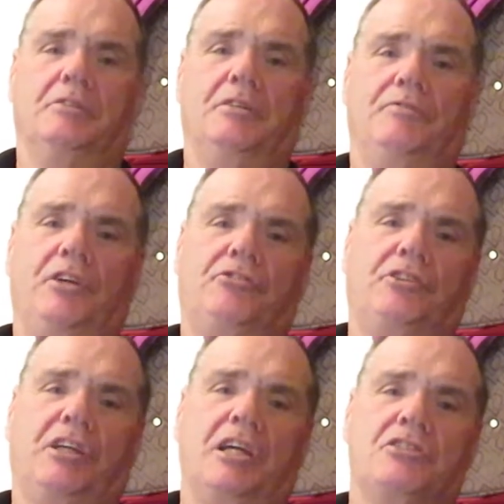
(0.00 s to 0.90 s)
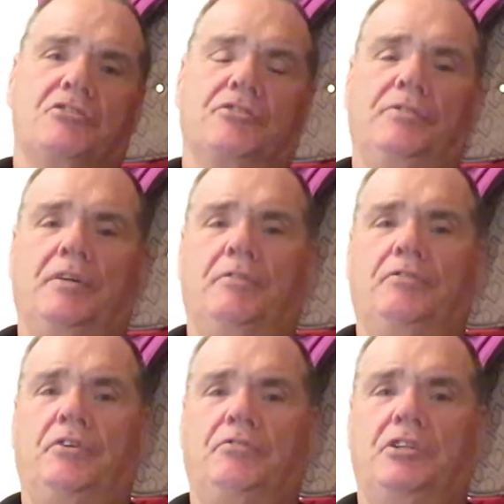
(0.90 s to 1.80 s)
Investigations of over
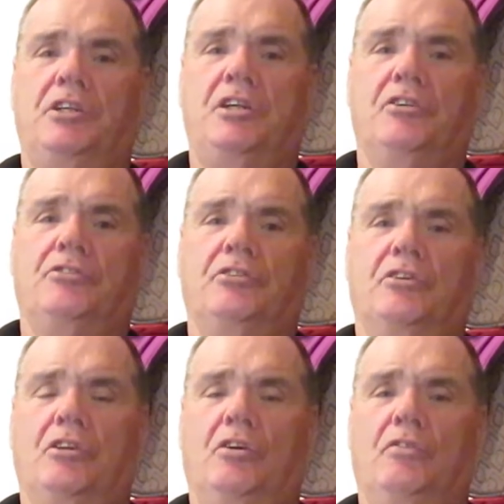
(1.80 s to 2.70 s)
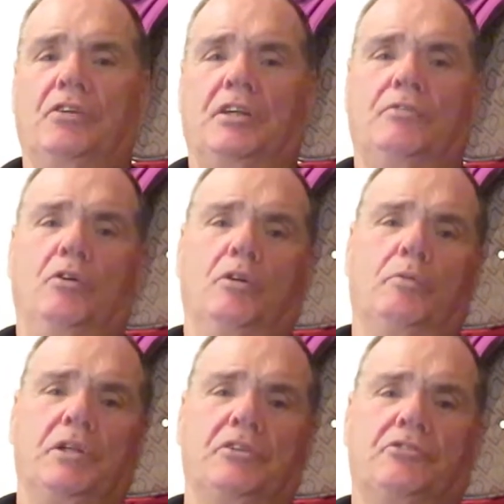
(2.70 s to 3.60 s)
50 years into the whole thing, of all the
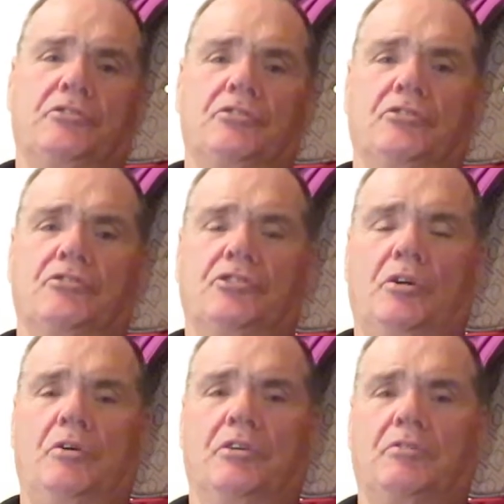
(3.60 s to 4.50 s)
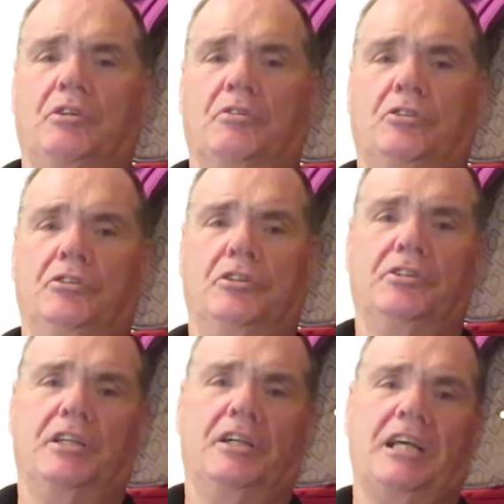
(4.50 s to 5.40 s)
witnesses and so on, have
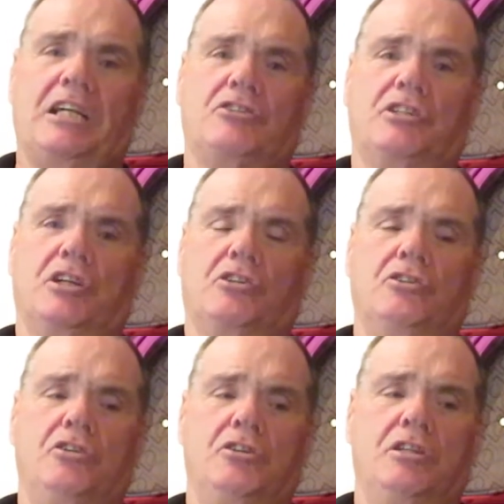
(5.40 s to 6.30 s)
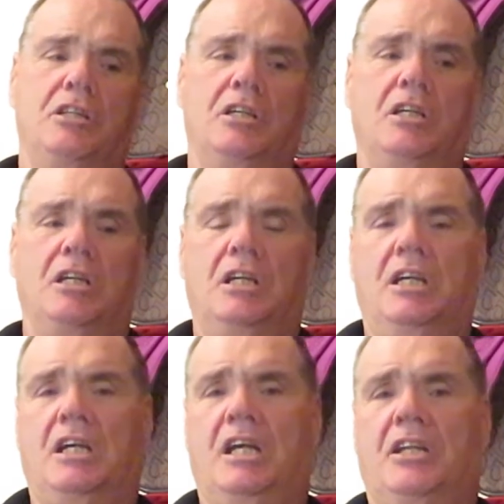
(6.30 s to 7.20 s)
concluded that it actually occurred.
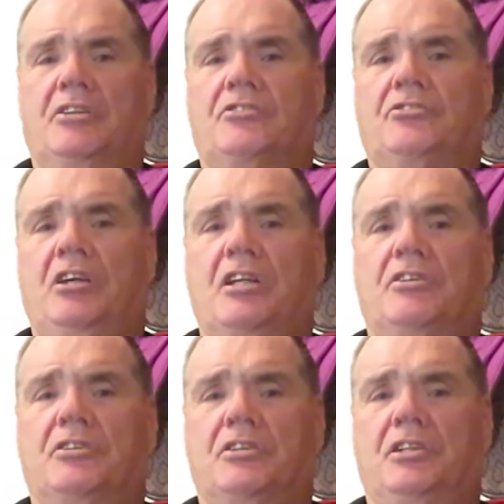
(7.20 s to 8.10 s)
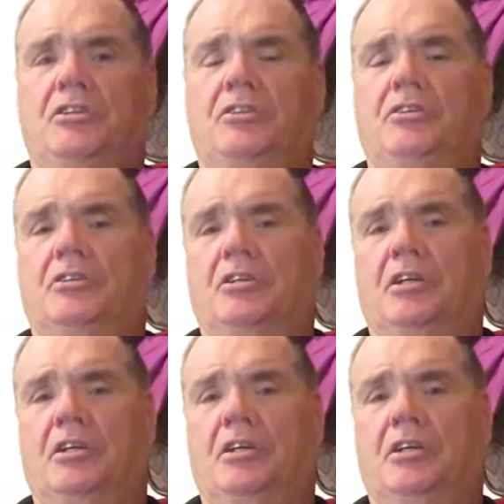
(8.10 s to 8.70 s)
And it's said that the